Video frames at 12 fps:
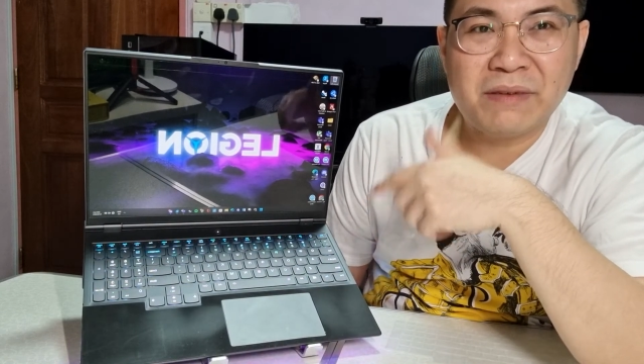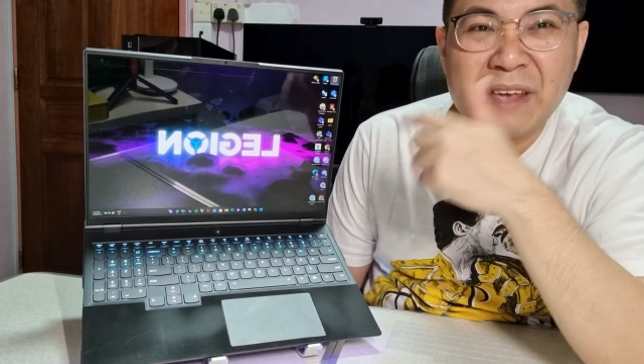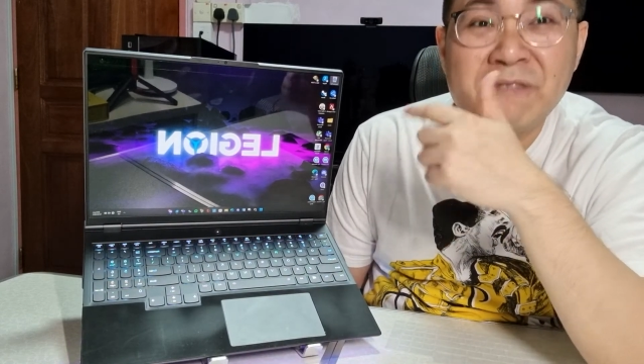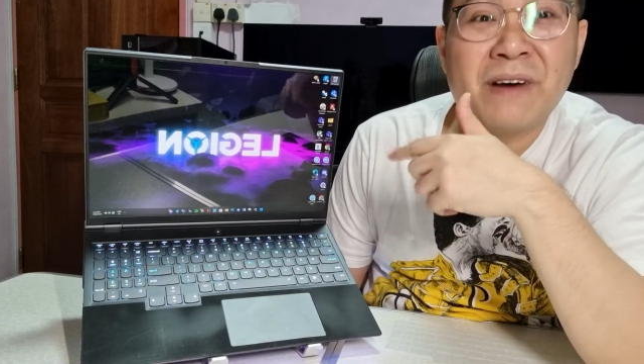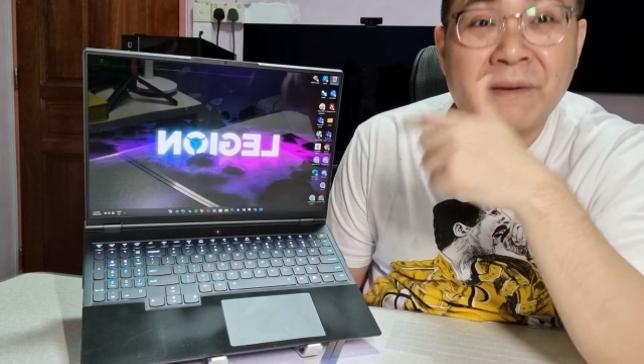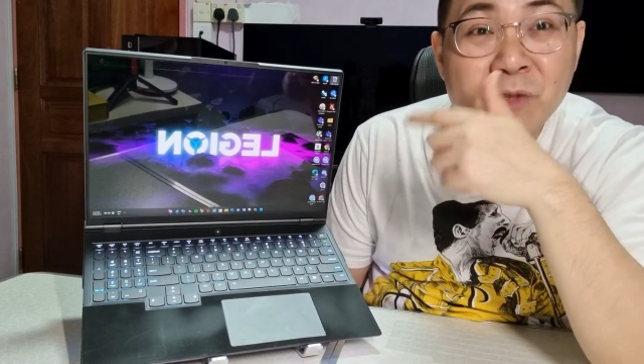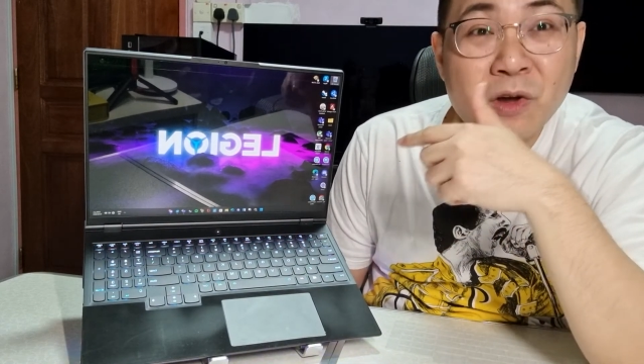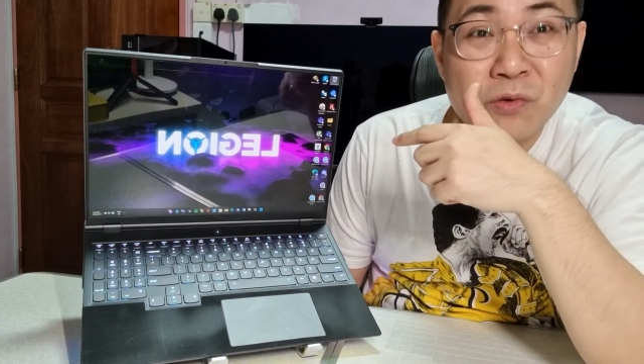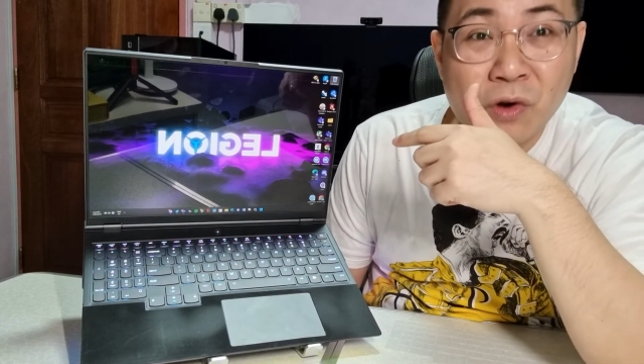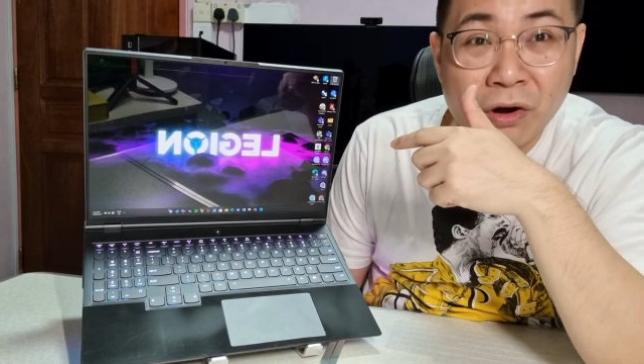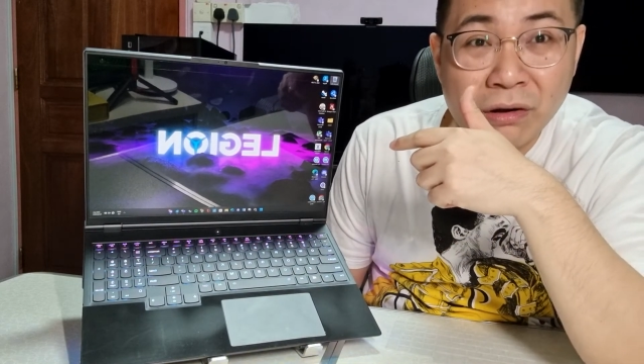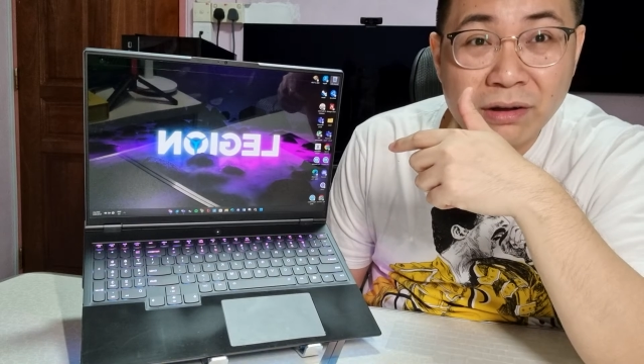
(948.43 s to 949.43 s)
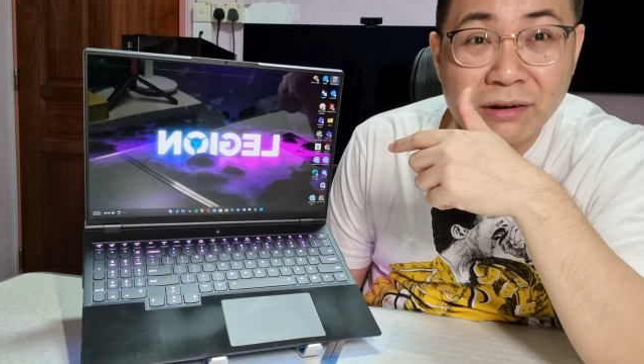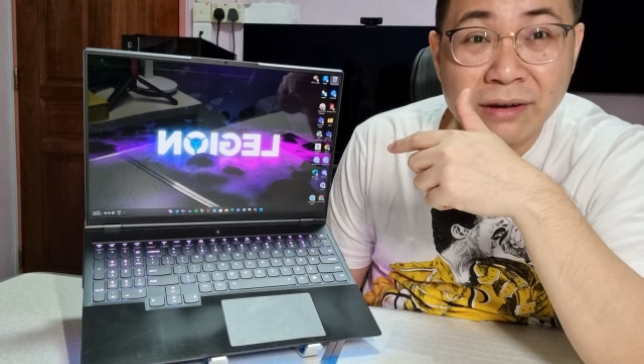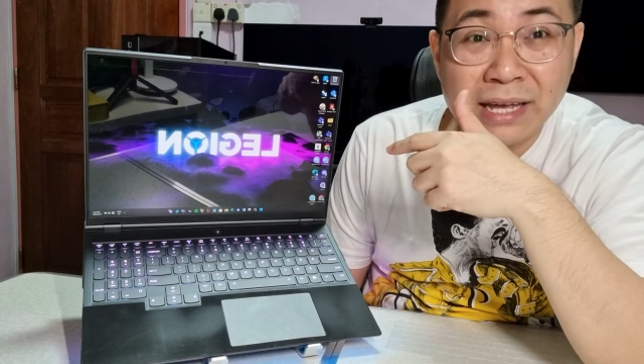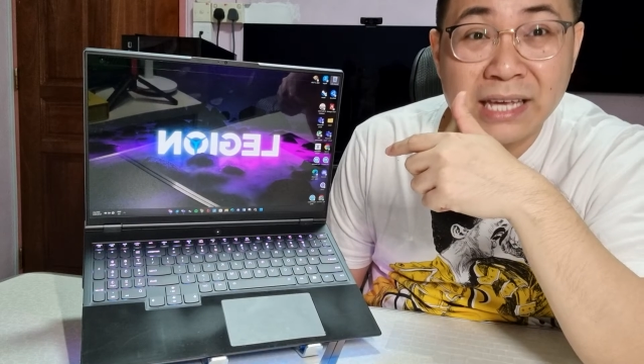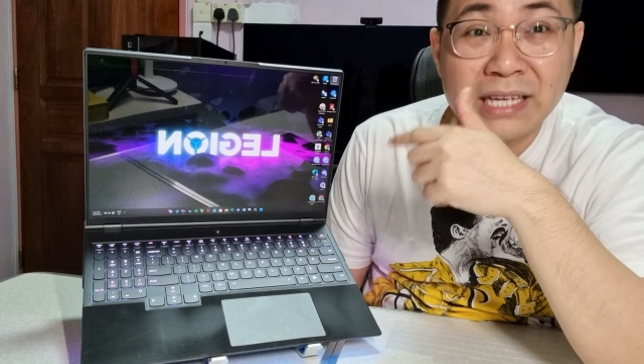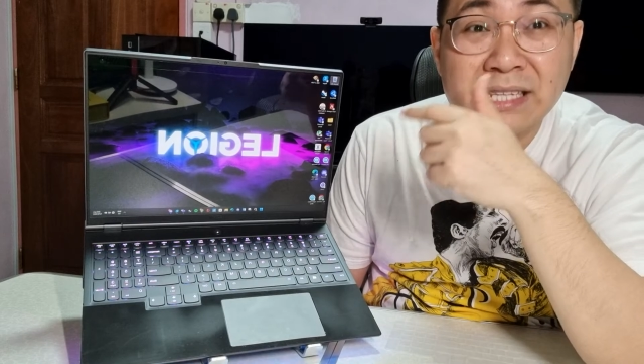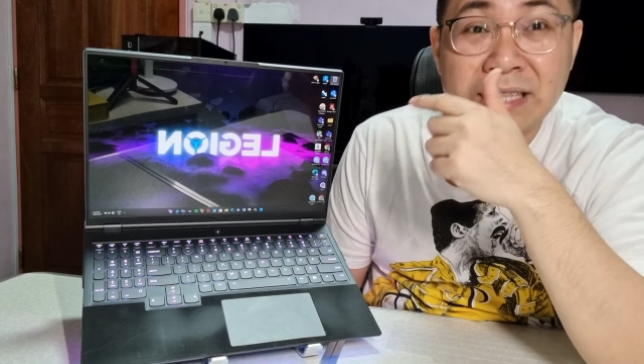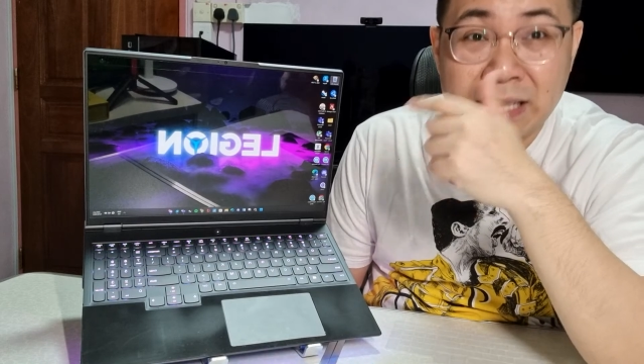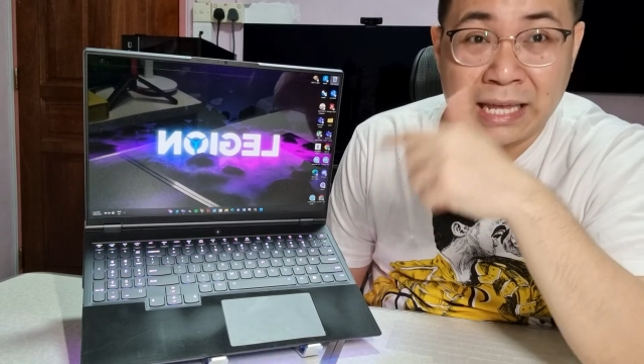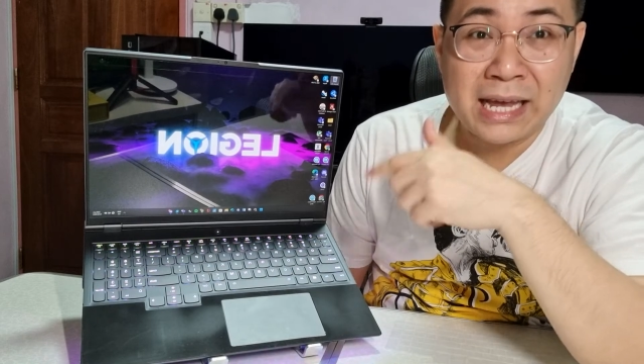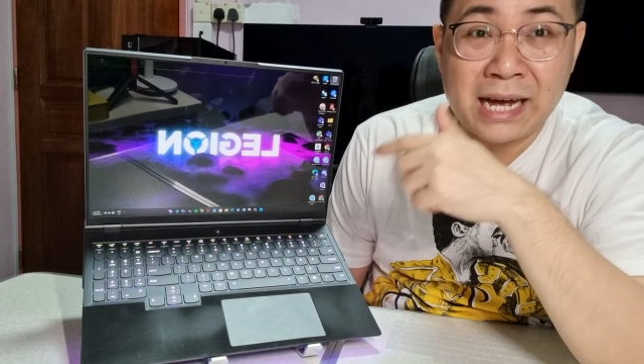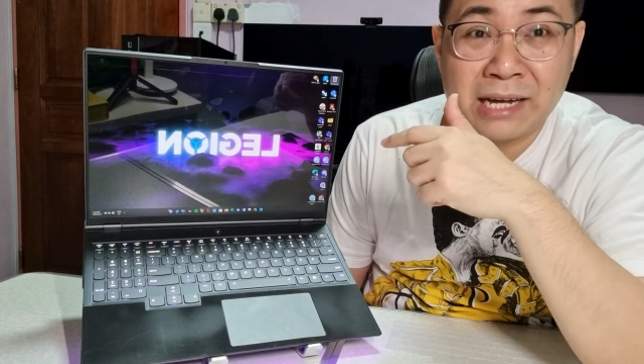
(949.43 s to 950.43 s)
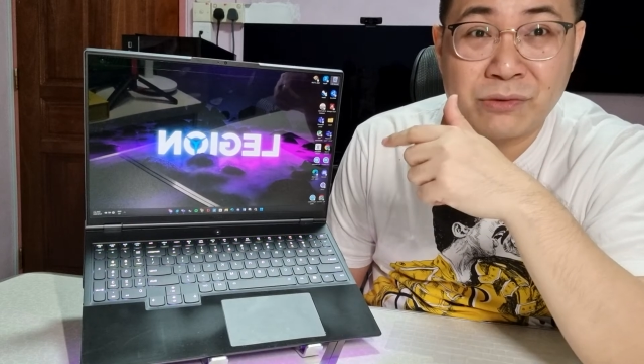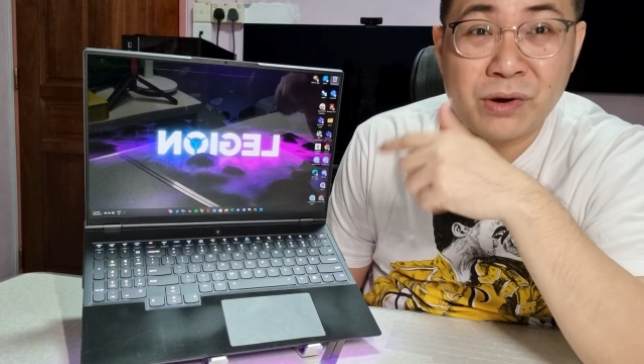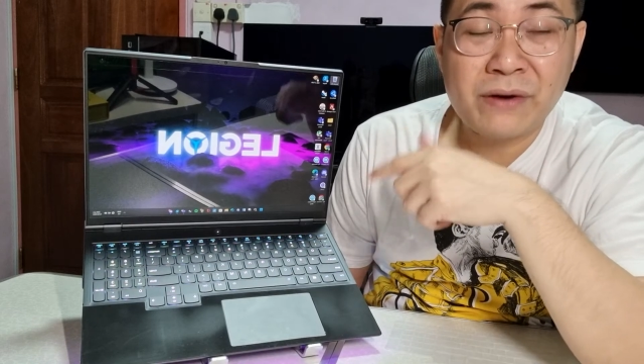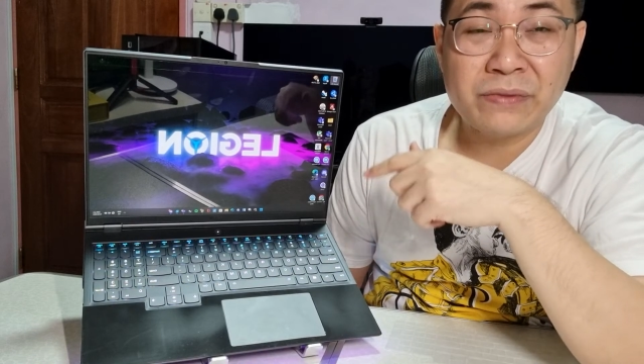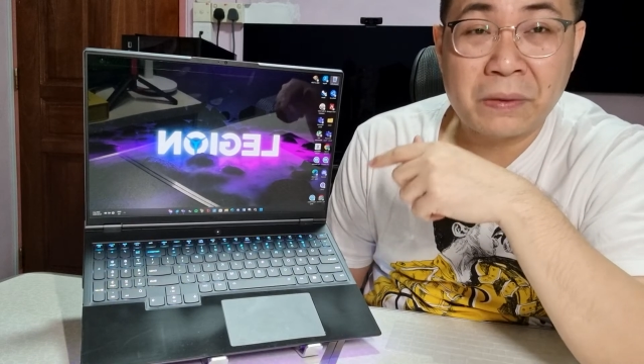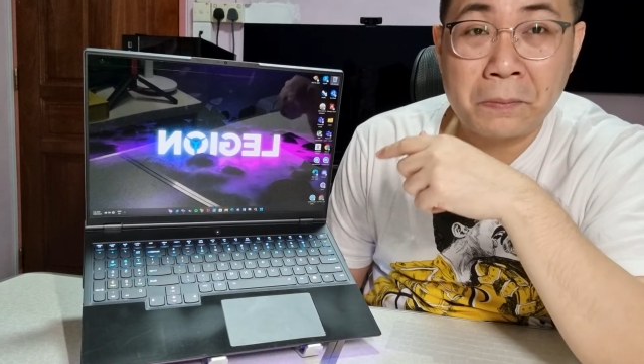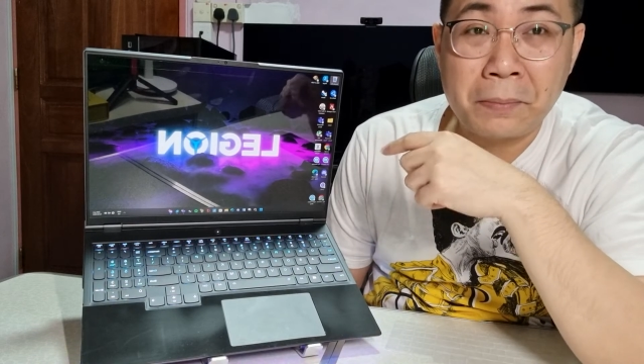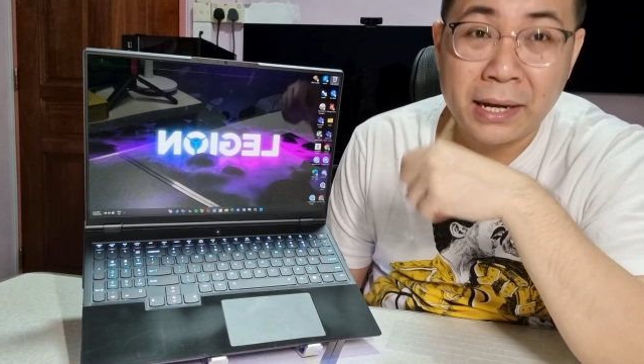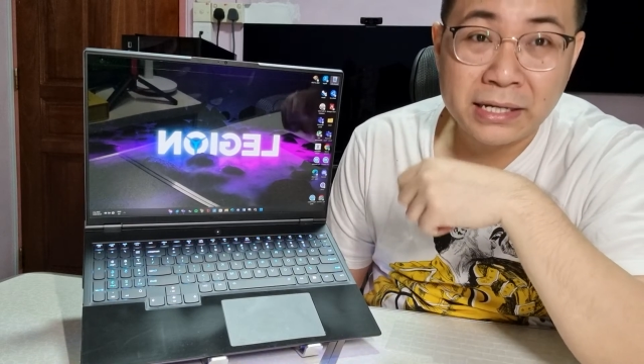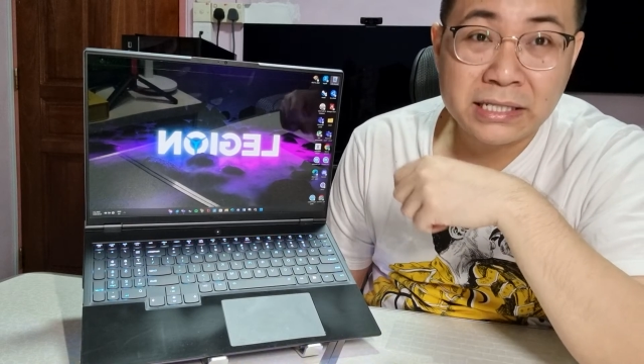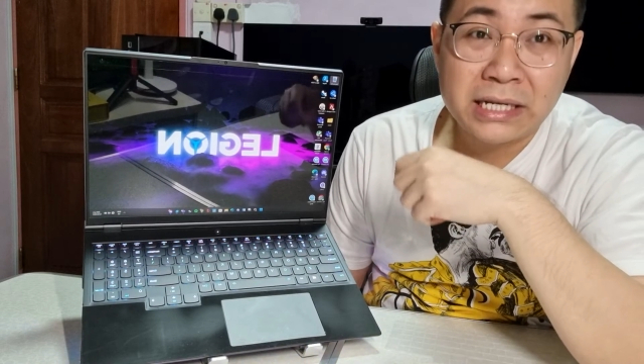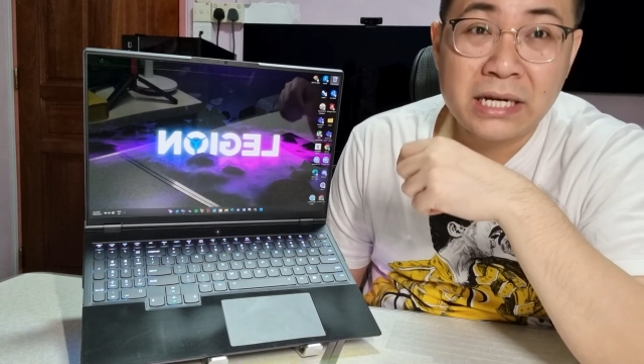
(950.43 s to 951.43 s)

If I'm not wrong, okay, they are one of the best